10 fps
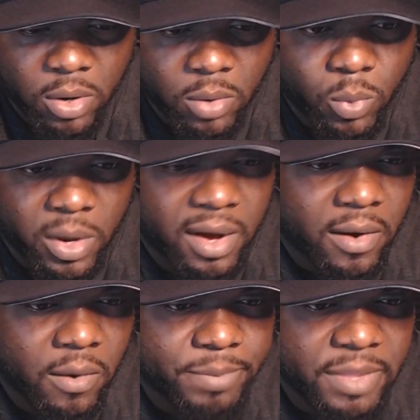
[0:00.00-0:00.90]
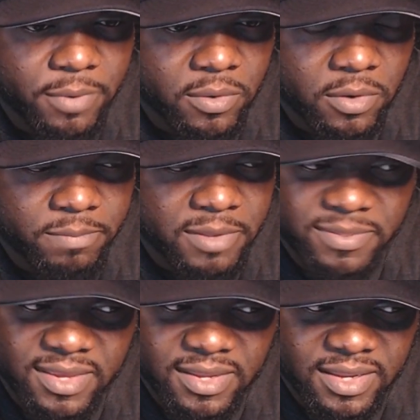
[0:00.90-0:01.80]
where people are going to be, but
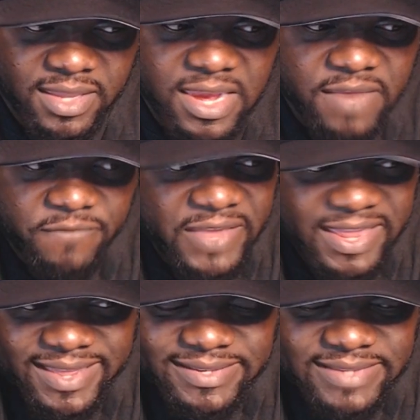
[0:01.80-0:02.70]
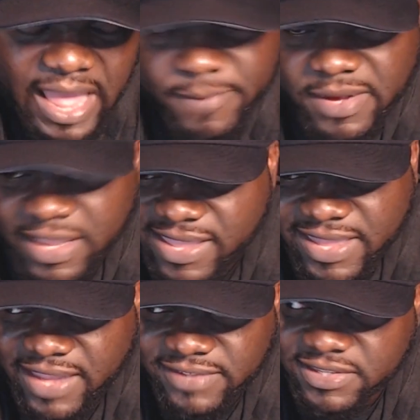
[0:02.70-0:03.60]
then again, he didn't dominate. He
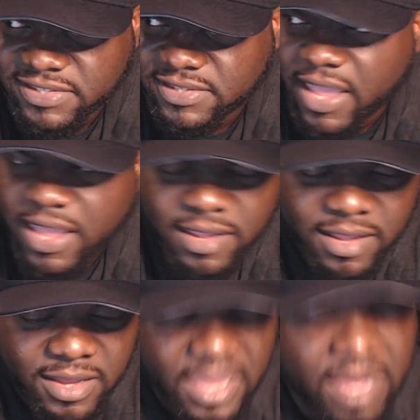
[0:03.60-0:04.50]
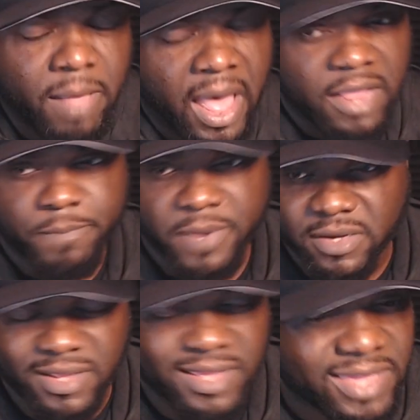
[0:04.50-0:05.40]
can't just say, in my opinion,
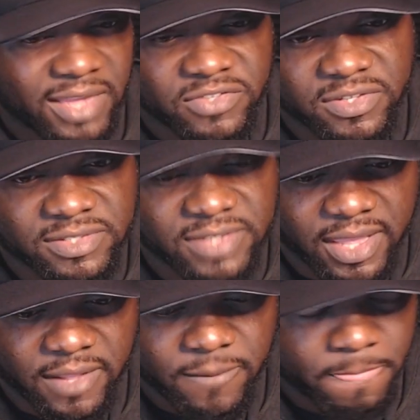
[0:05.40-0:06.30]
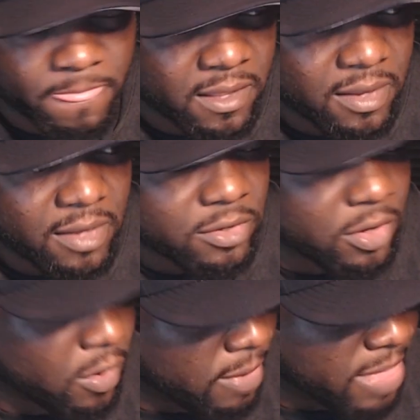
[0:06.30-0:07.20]
he can't just say, you
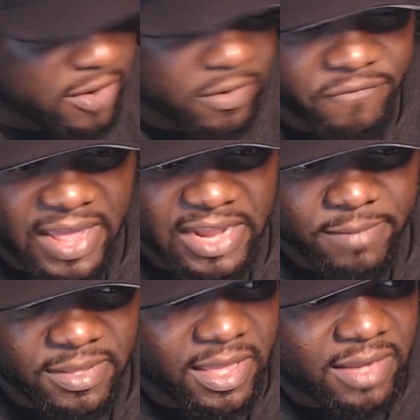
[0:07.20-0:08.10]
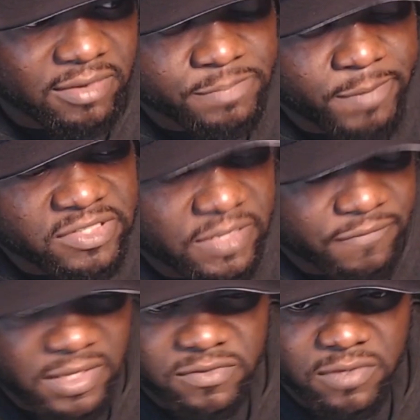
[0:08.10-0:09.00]
know, I'm not going to fight him again, especially if
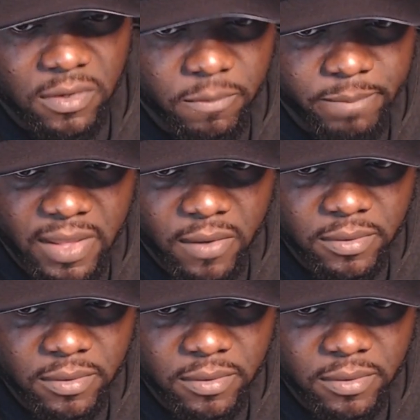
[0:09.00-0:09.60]
he gets another belt.